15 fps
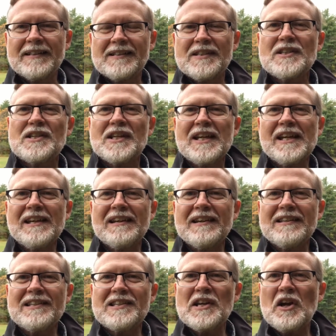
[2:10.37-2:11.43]
You see,
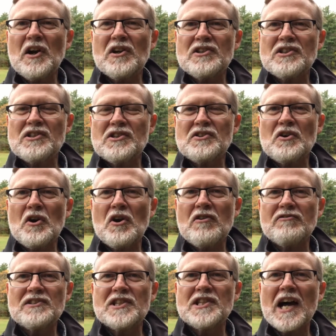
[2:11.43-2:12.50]
sinners
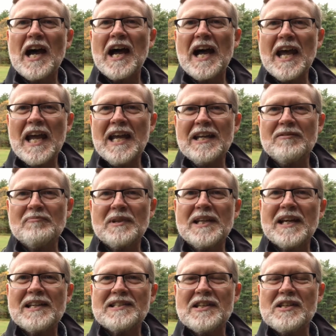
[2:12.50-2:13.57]
deserve to die, and
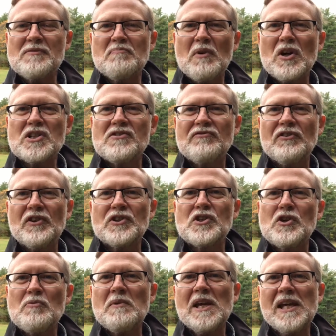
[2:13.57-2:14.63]
because He's merciful
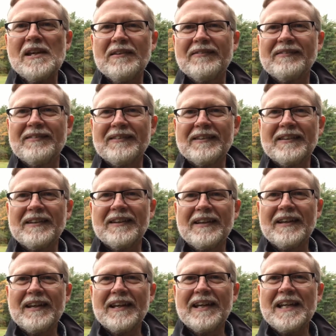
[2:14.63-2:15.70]
to me,
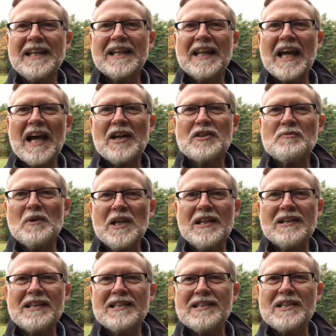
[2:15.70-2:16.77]
He allows me
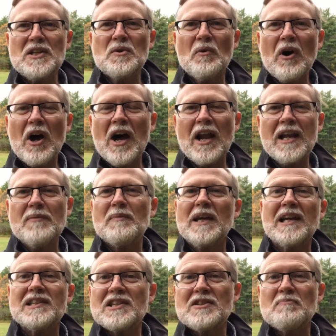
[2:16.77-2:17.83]
to continue on, and
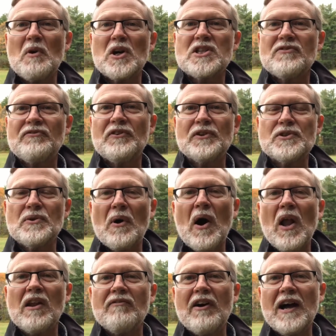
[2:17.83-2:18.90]
because He's merciful to
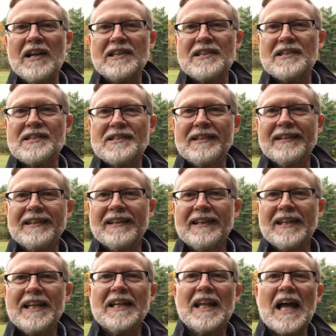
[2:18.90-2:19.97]
all of us,
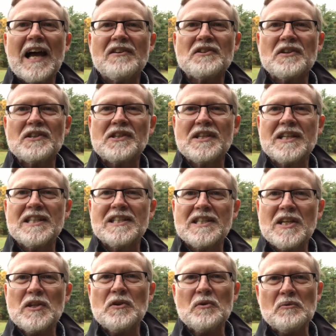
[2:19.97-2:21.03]
He allows us to
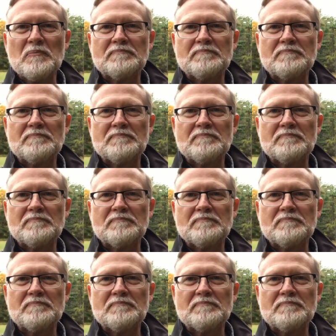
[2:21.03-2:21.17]
continue.